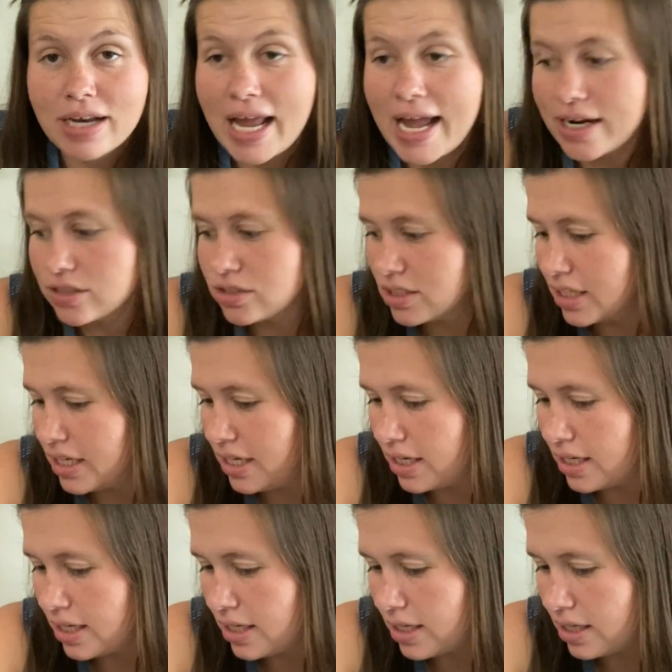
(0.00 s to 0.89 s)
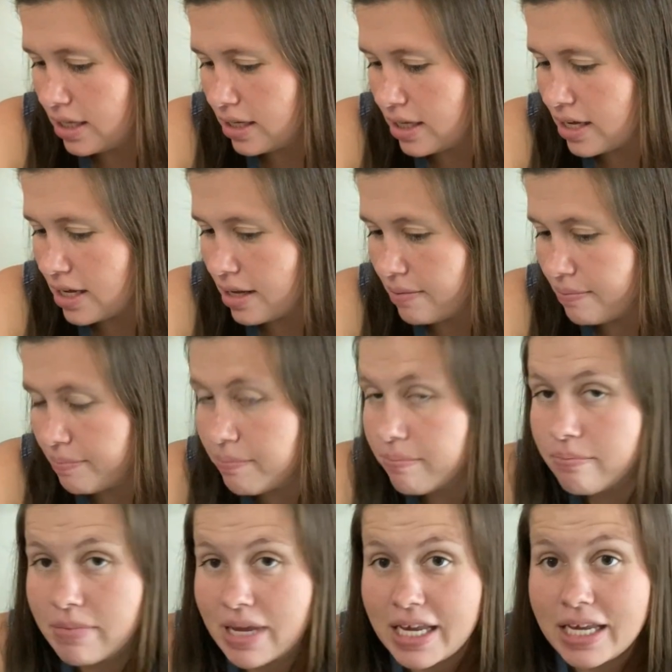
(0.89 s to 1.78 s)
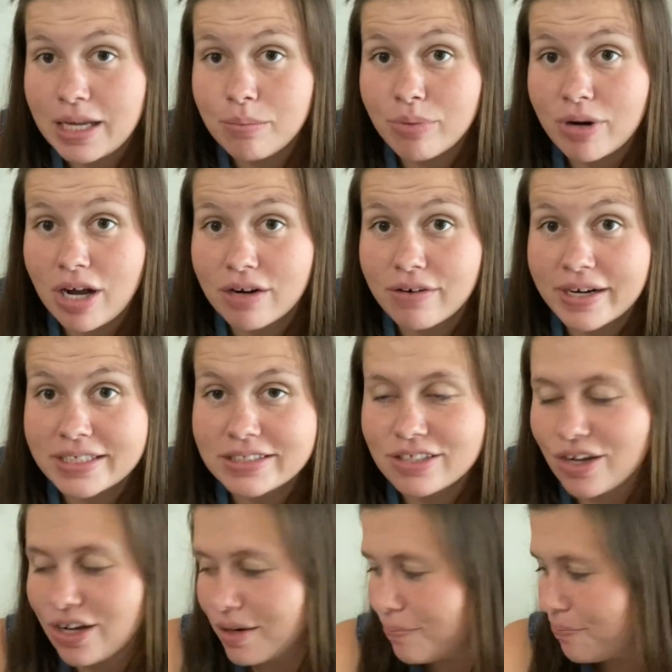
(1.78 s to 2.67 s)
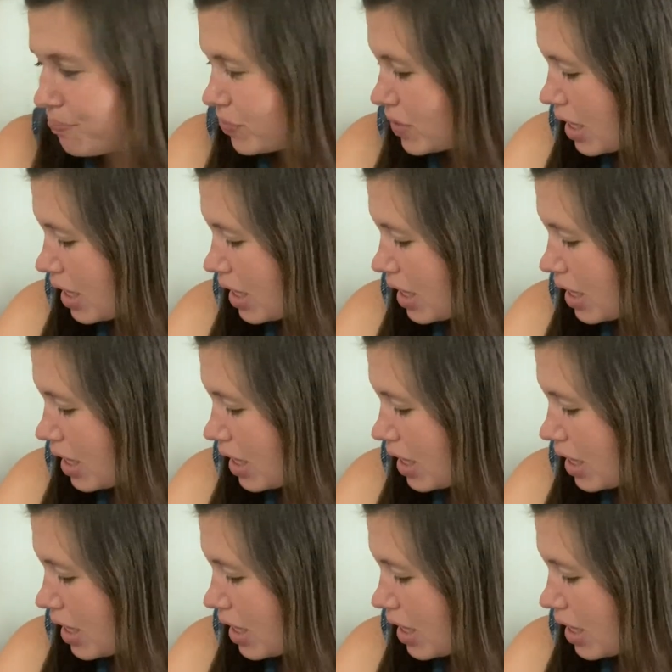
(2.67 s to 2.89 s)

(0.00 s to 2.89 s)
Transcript: actually making progress on.